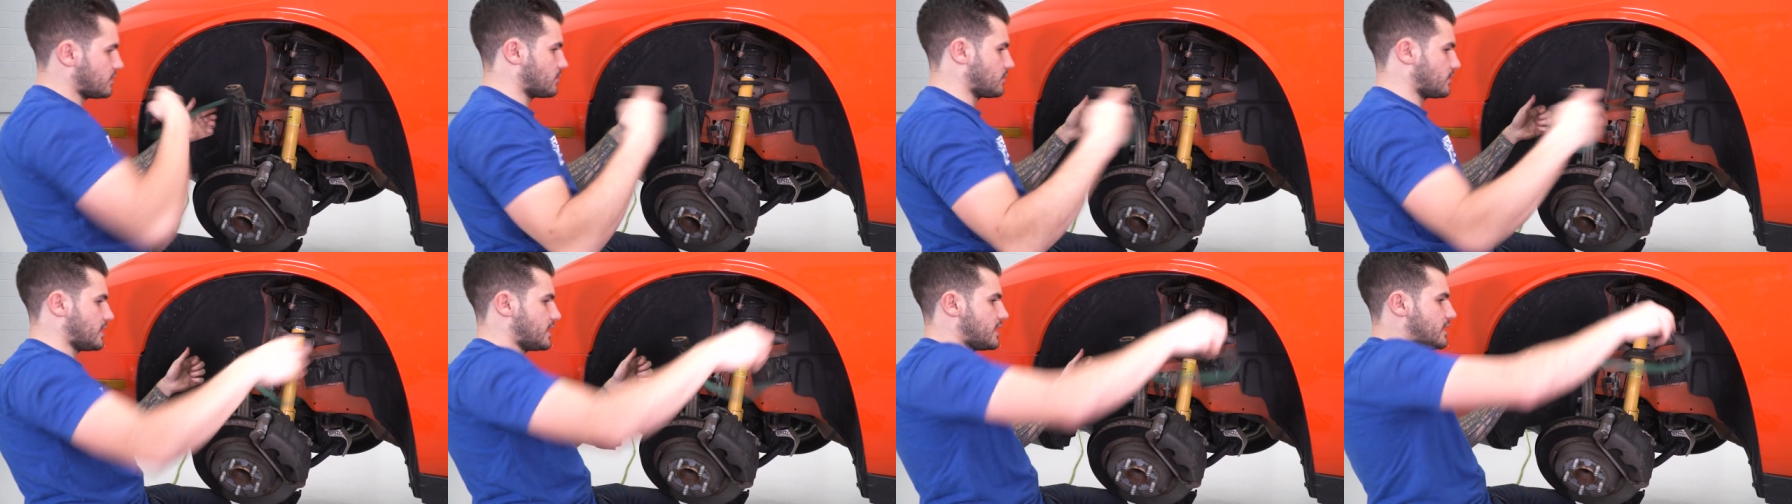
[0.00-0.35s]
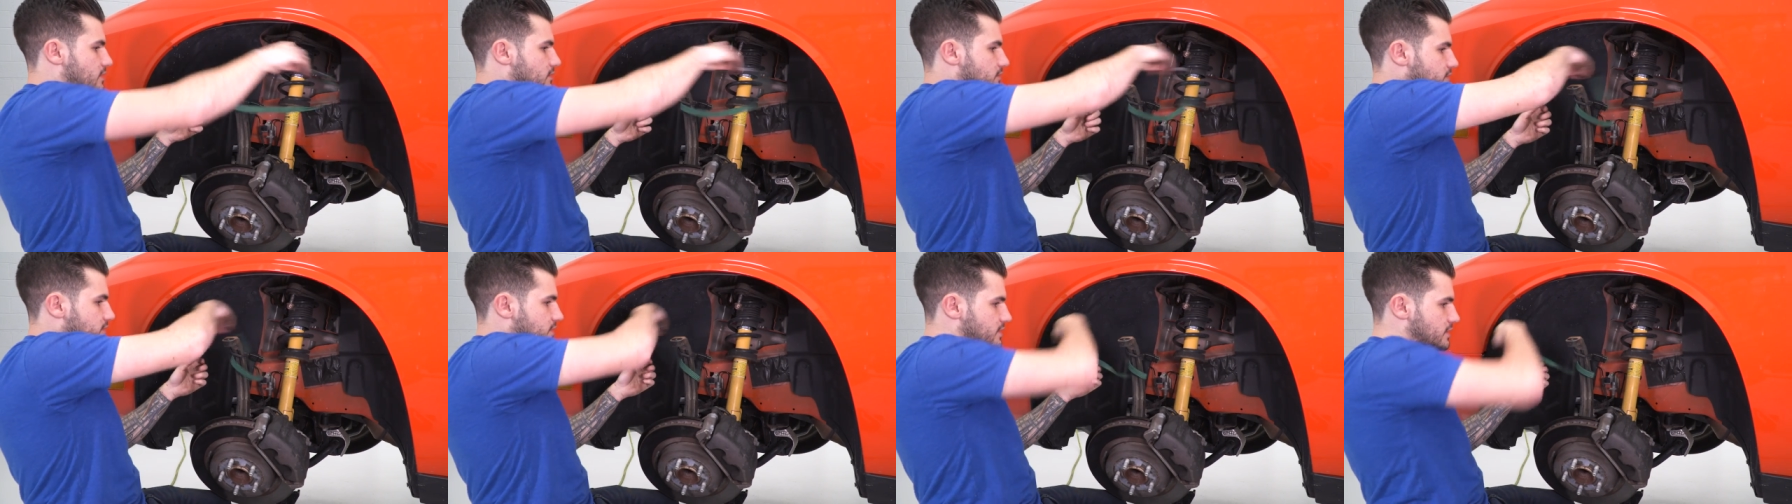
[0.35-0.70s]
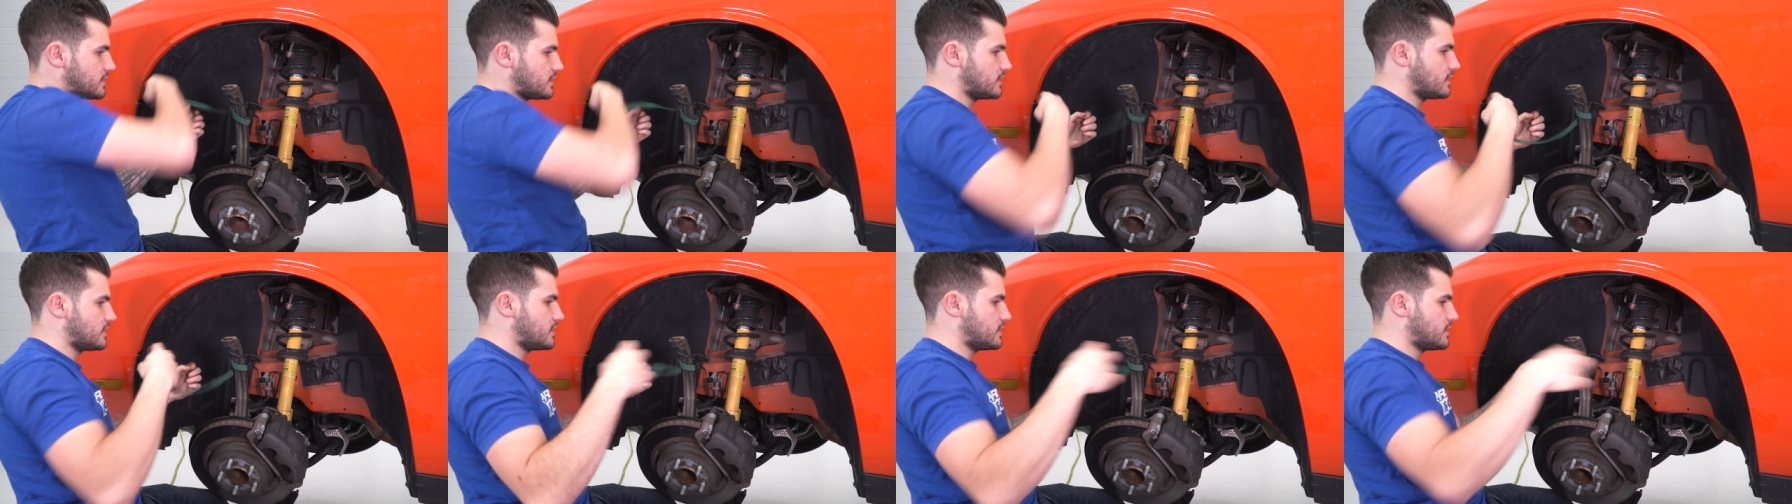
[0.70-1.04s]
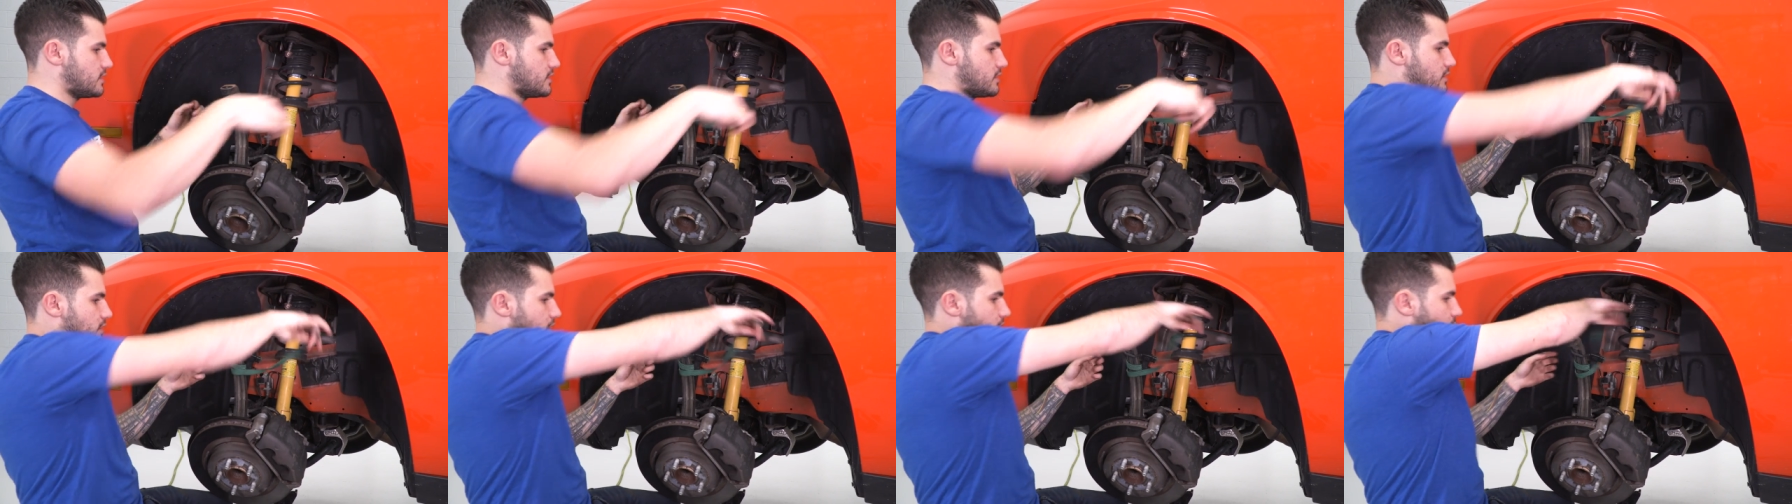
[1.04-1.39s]
around,
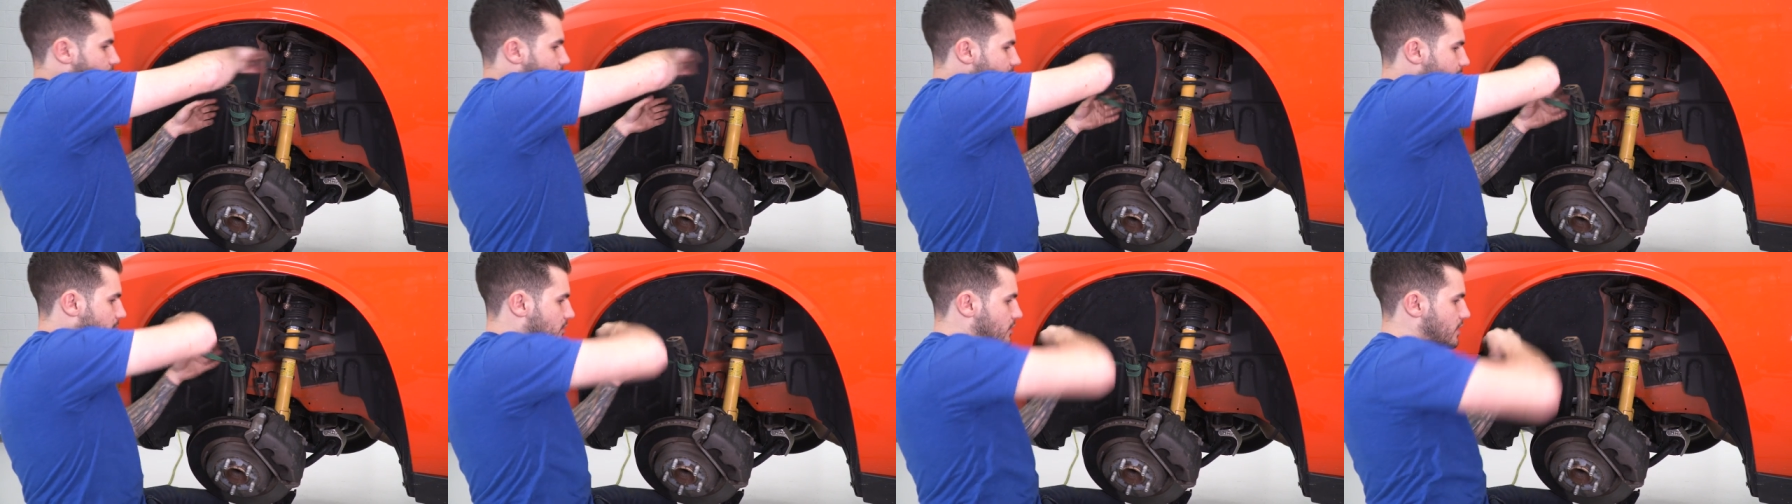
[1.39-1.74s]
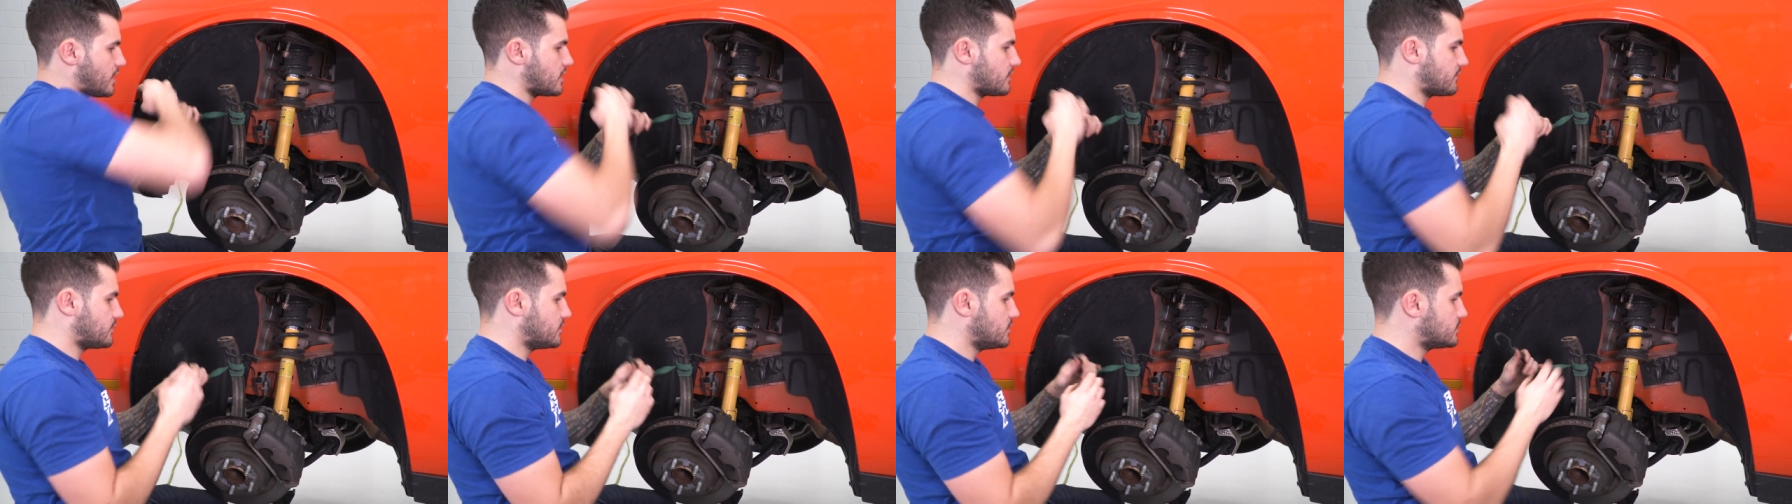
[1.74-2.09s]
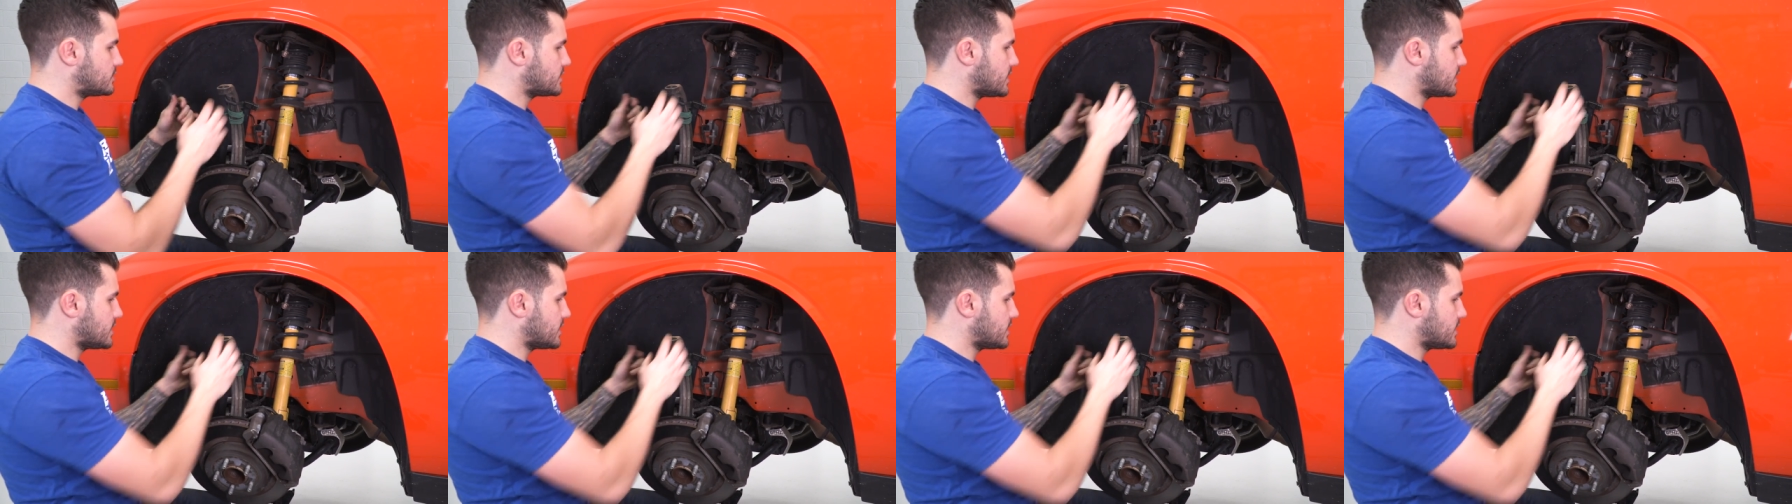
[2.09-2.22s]
wrap it around a few